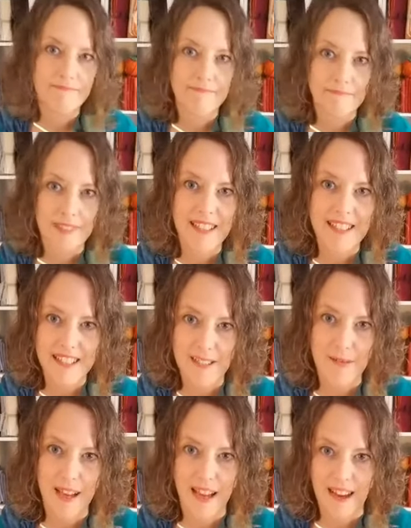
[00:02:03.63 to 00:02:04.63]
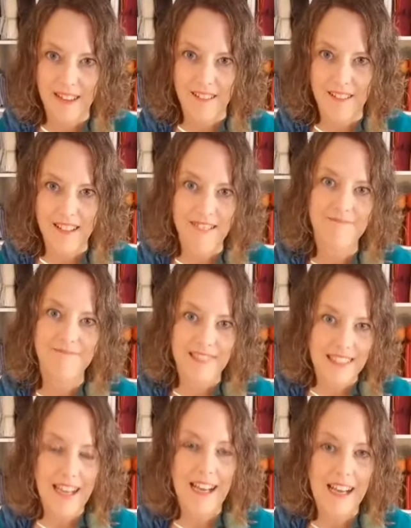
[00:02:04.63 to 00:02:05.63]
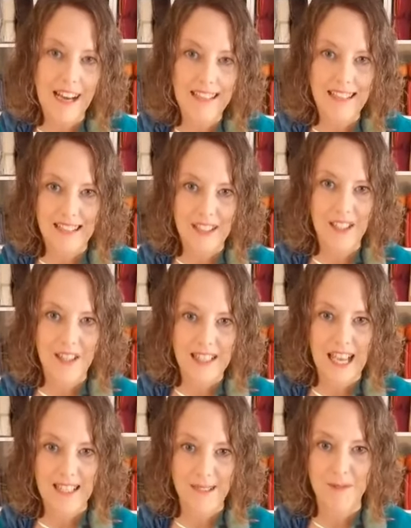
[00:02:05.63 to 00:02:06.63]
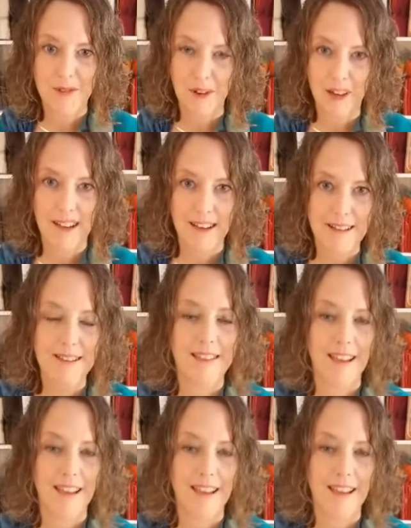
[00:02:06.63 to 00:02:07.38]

but this is the way I do it. I like to take some shortcuts,